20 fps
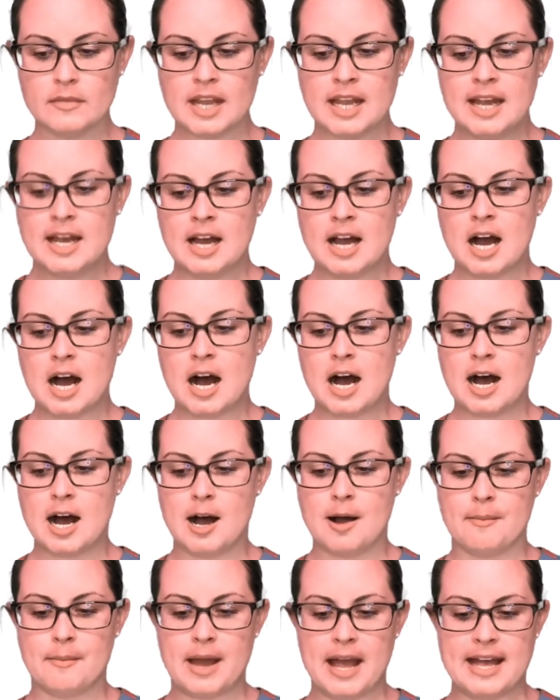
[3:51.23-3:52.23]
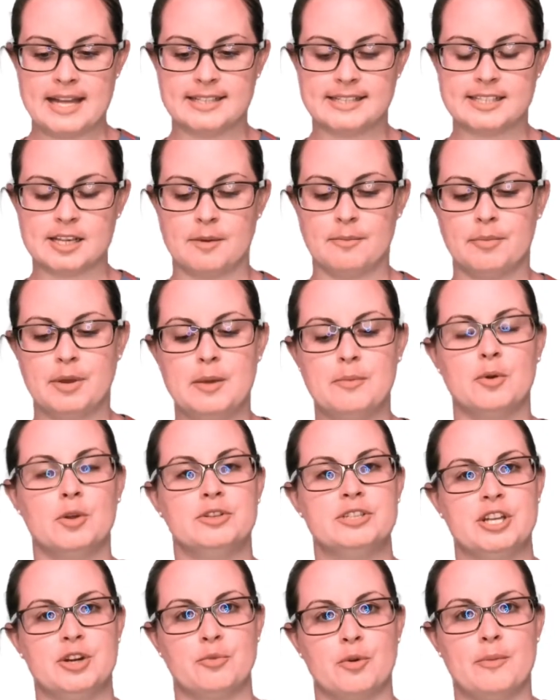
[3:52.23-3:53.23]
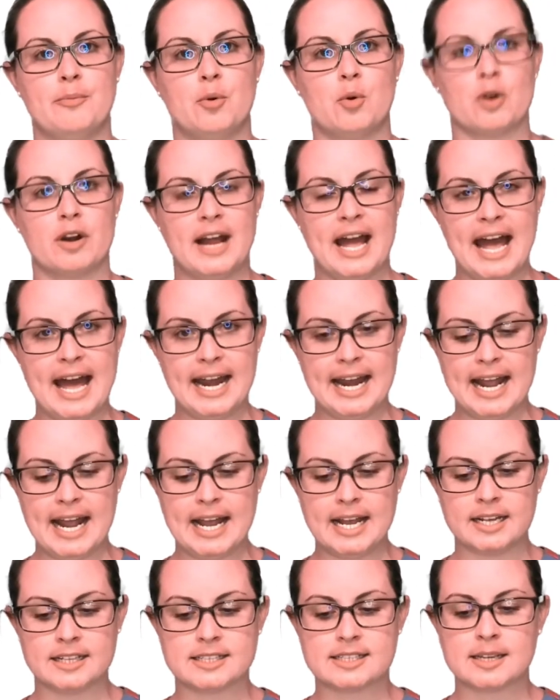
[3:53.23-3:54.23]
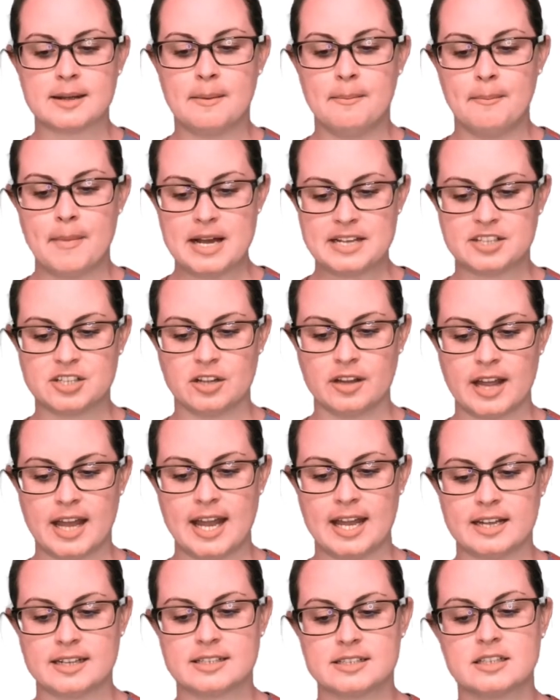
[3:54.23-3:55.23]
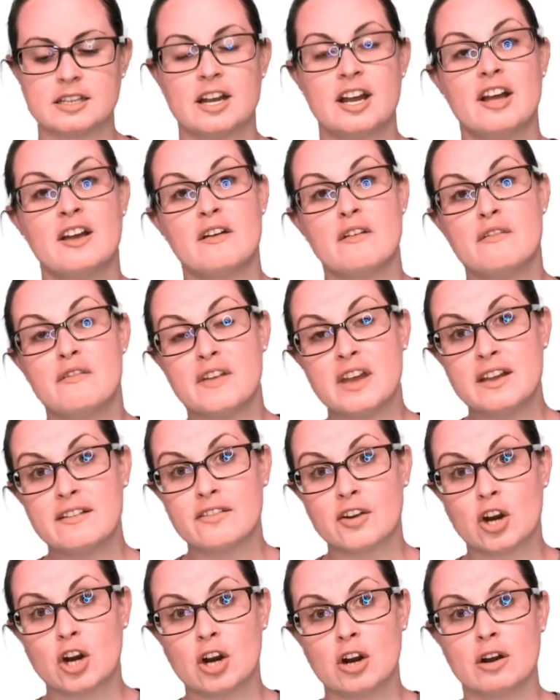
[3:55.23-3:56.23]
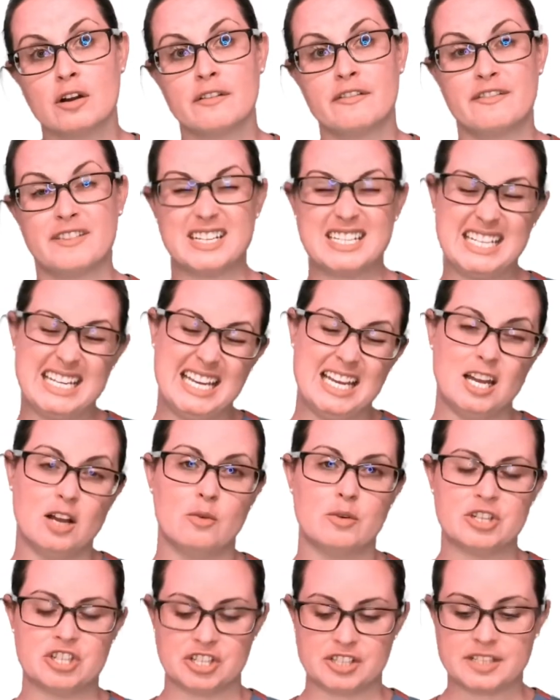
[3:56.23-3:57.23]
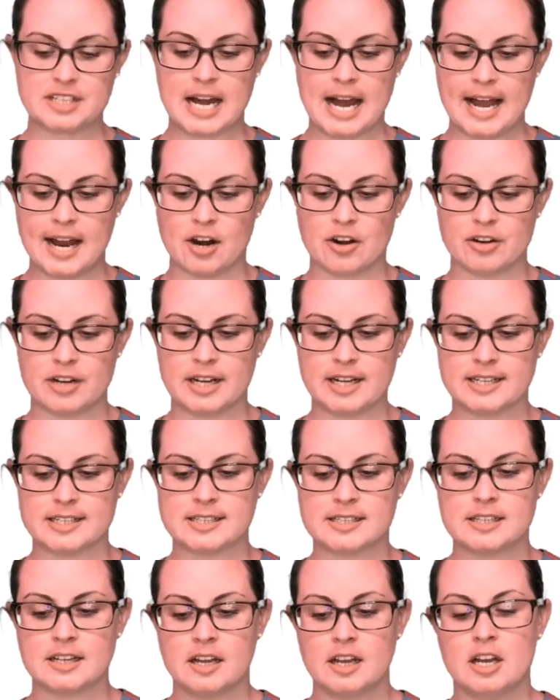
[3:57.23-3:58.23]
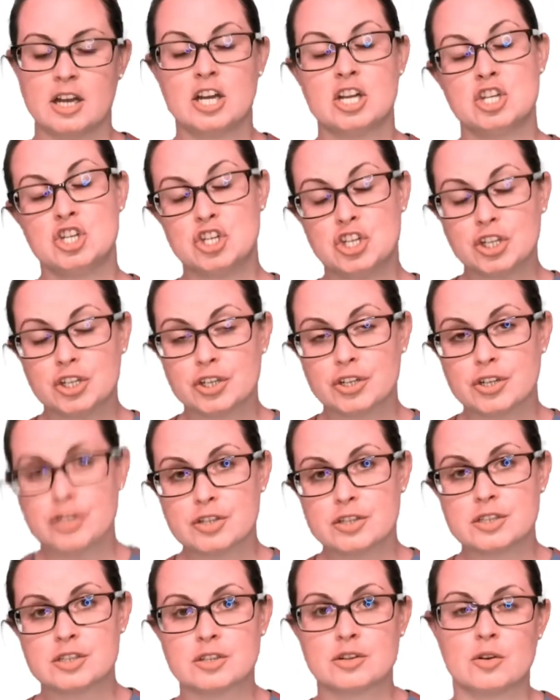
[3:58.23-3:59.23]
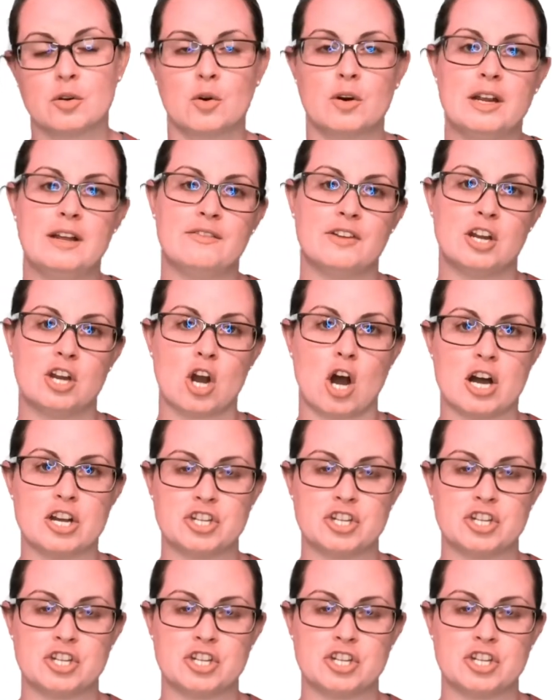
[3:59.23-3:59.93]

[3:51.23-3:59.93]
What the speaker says: And some people did report headaches, muscle aches, fever, fatigue, which is tiredness, chills, or even nausea and